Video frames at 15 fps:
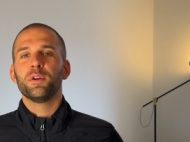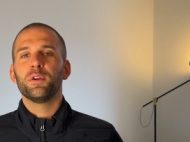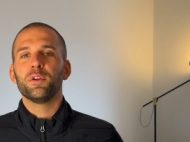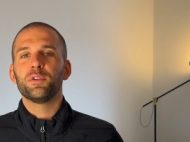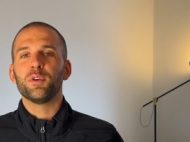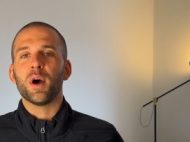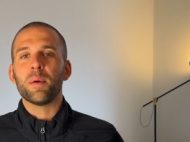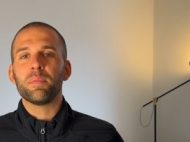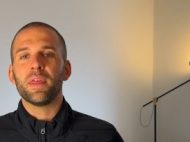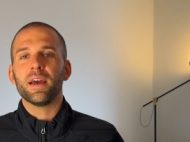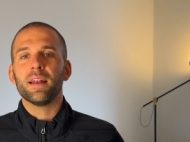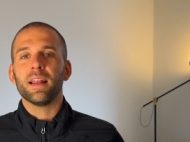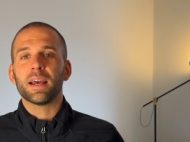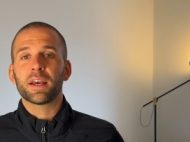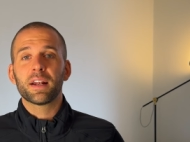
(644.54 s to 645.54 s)
So I'm there
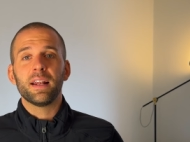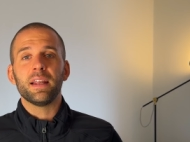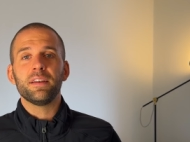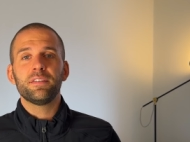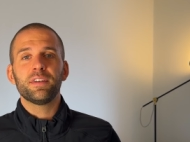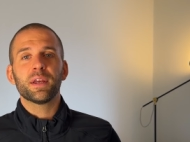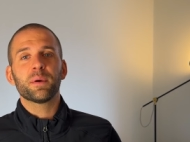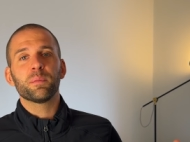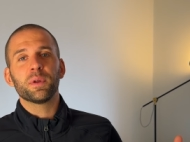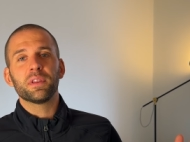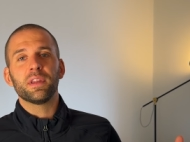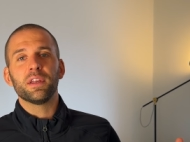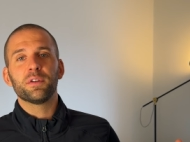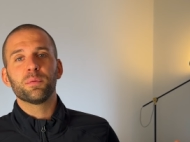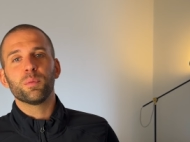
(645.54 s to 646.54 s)
like clinching with
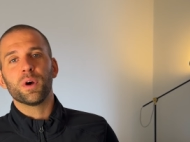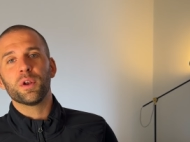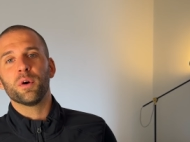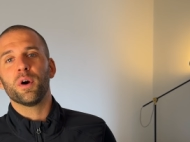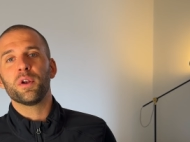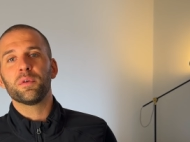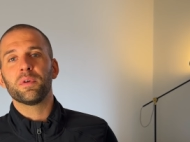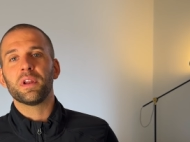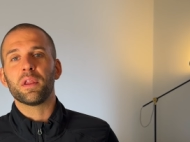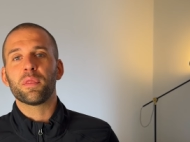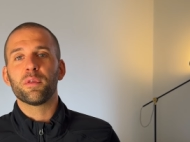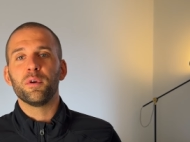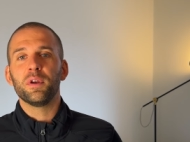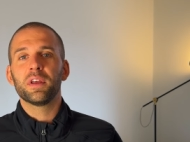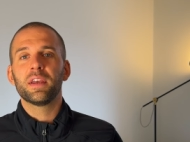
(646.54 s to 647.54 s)
this
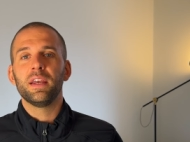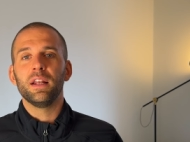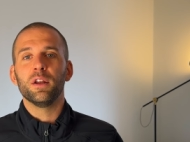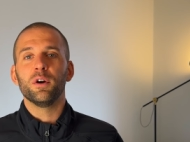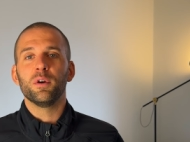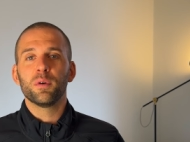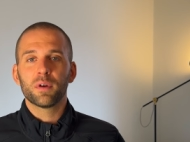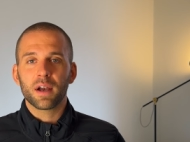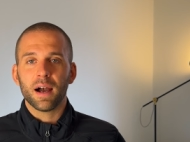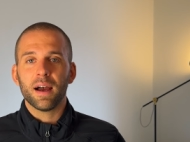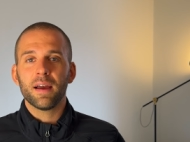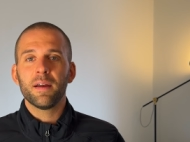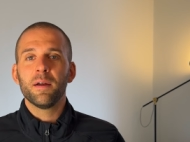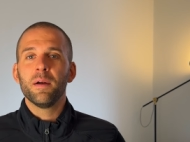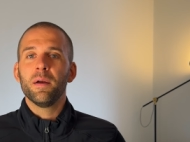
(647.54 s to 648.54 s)
130 kilo
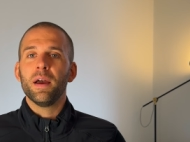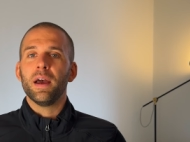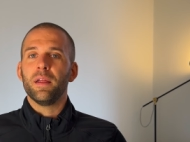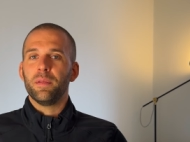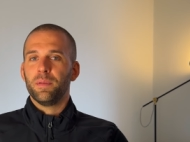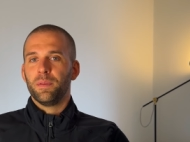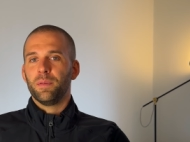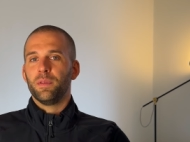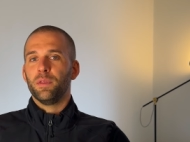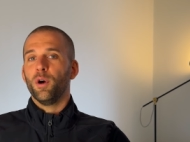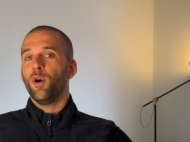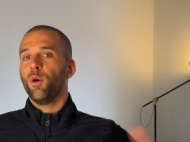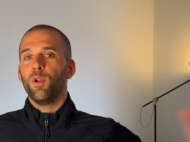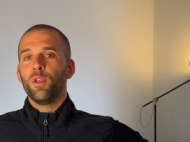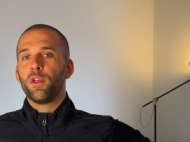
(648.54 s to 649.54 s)
guy, and
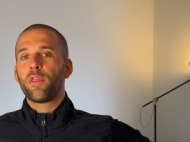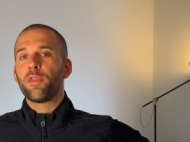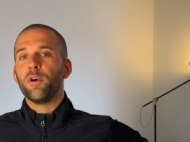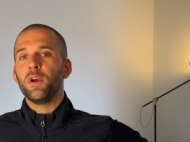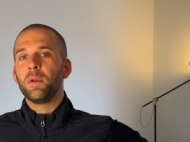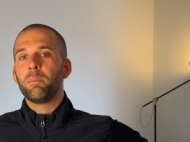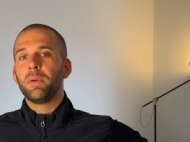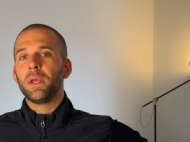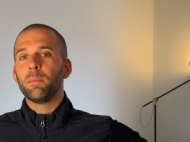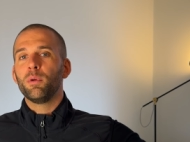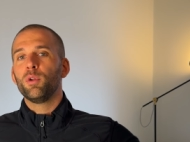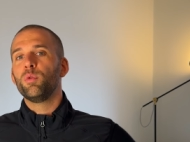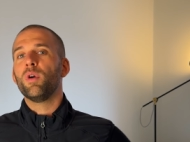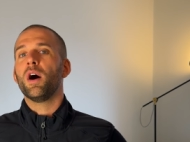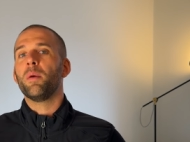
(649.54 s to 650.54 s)
all the 30
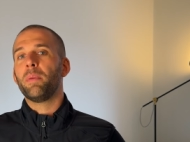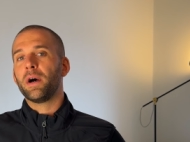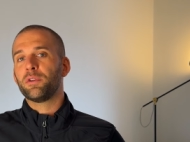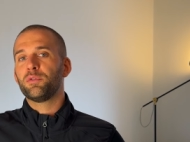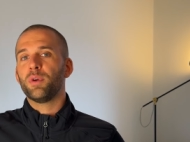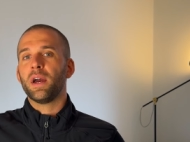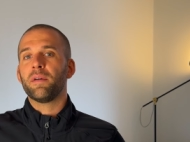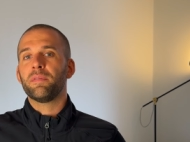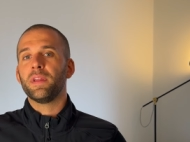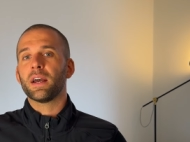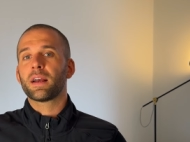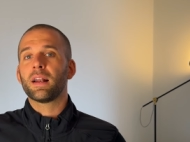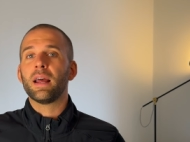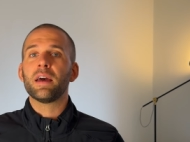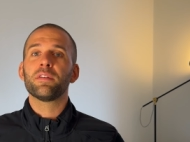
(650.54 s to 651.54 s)
people who are about to have their
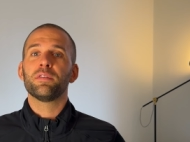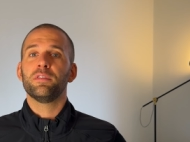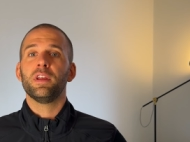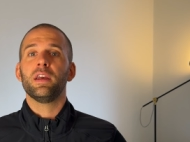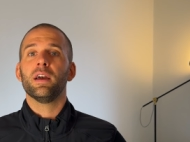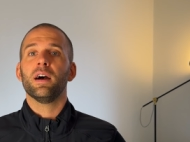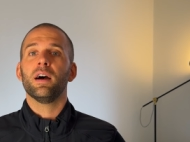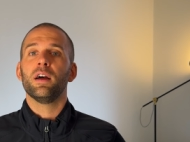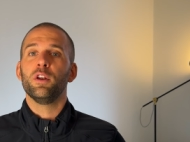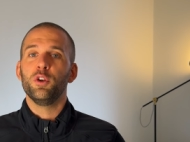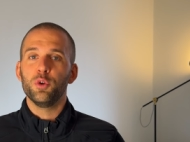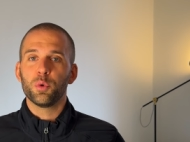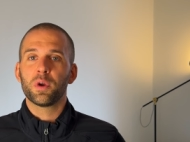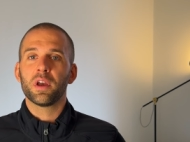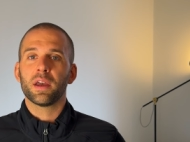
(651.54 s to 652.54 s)
class, they are
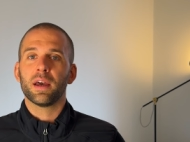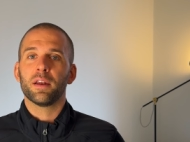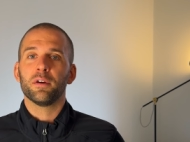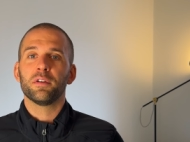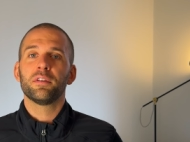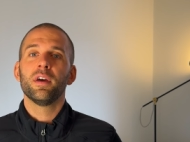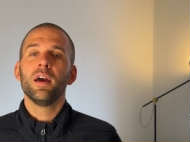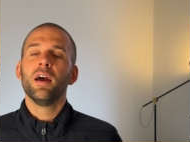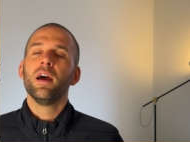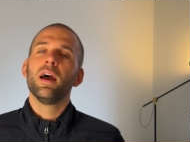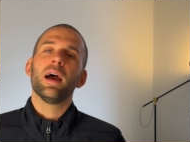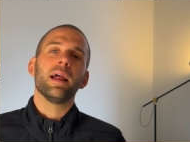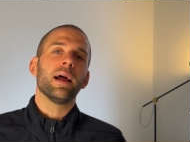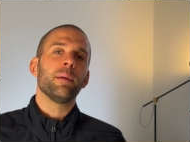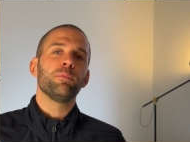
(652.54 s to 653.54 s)
looking at us.
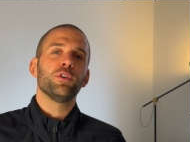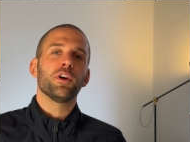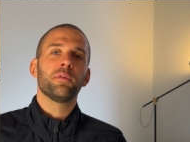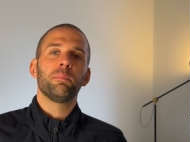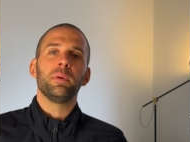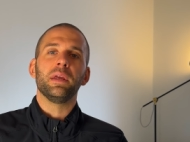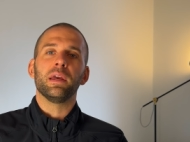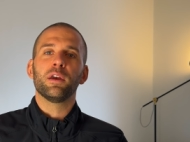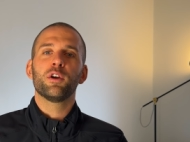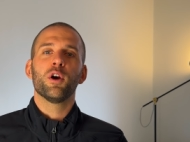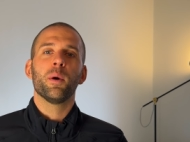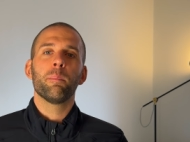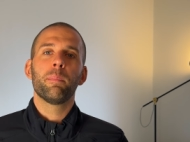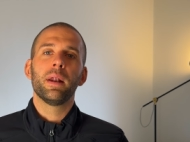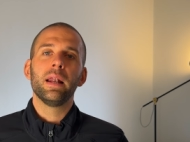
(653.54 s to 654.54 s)
And I'm just being
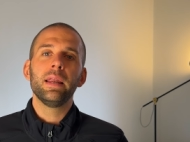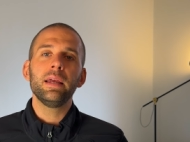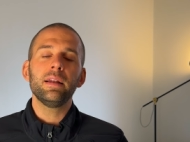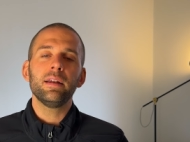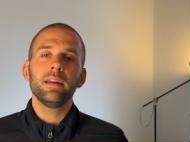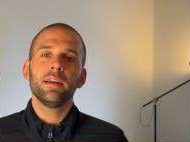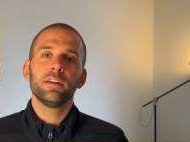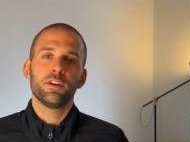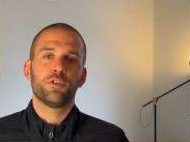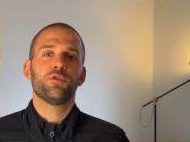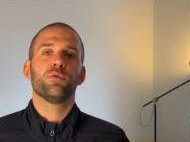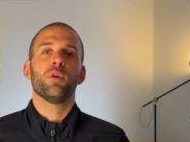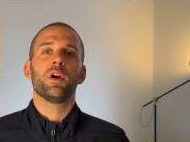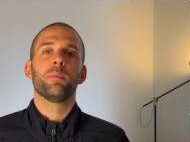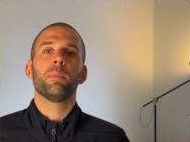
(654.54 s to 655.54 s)
completely
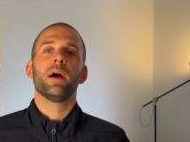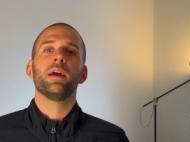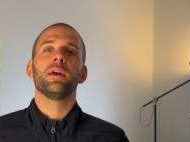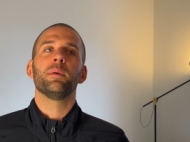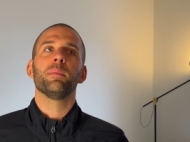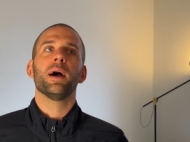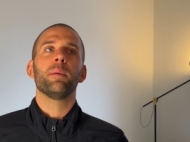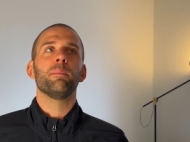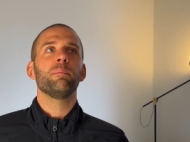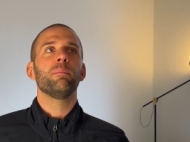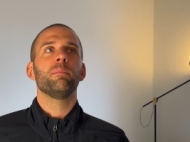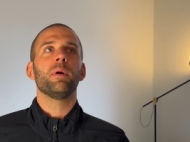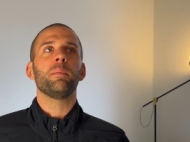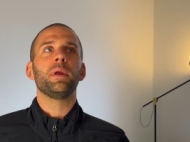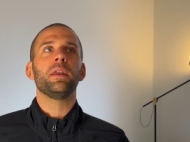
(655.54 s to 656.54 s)
destroyed by him. I
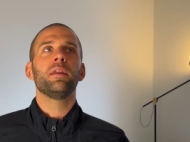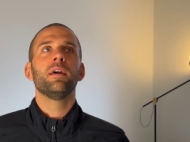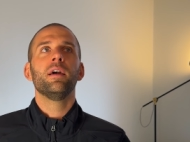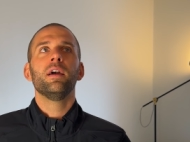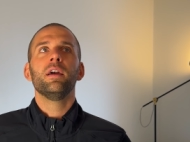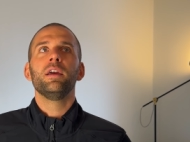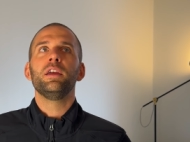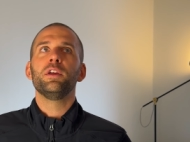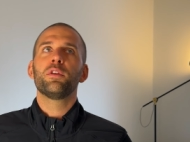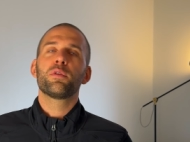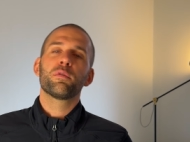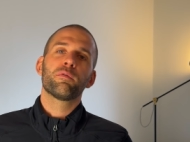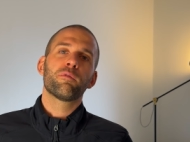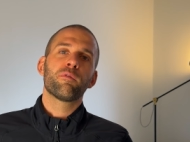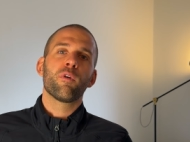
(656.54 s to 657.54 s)
mean, he's
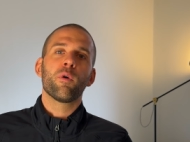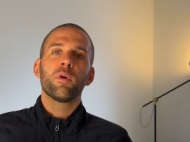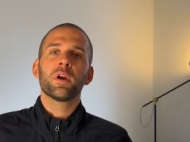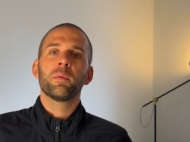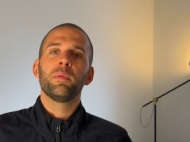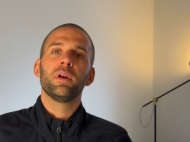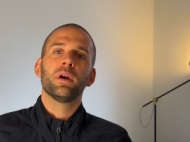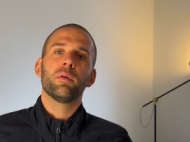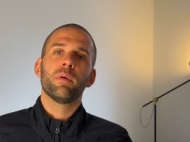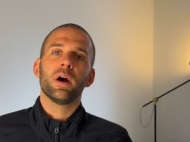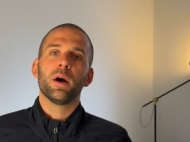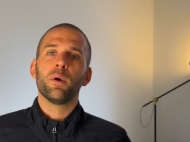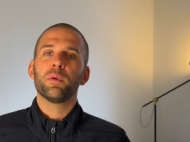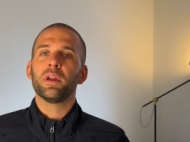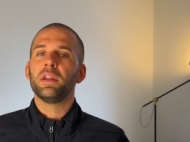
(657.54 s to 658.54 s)
throwing me
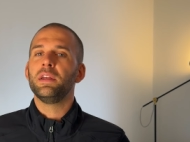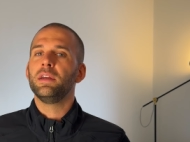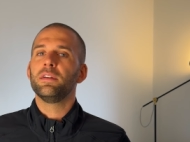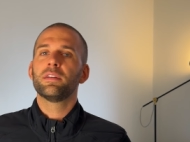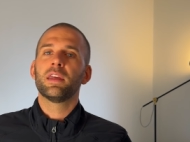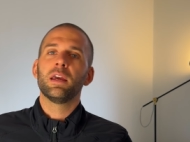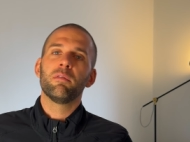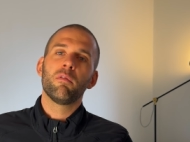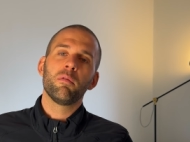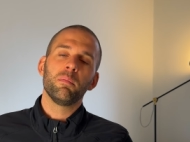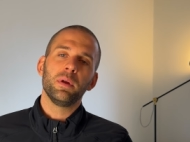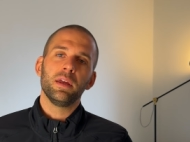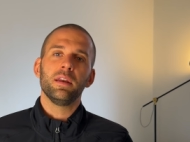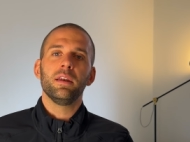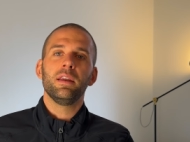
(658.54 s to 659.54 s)
around and he's giving
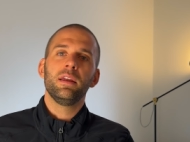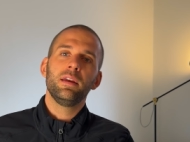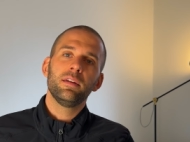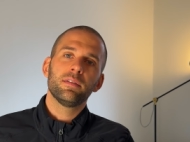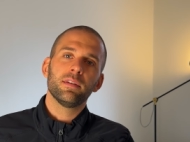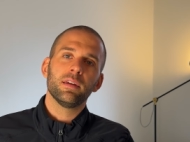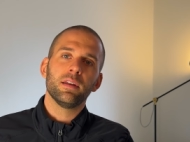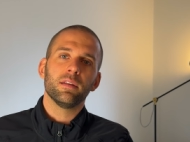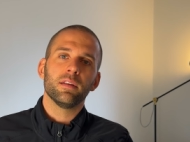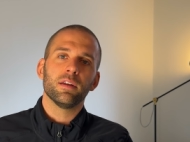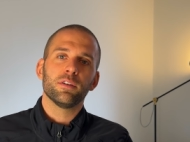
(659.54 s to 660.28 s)
me knees in the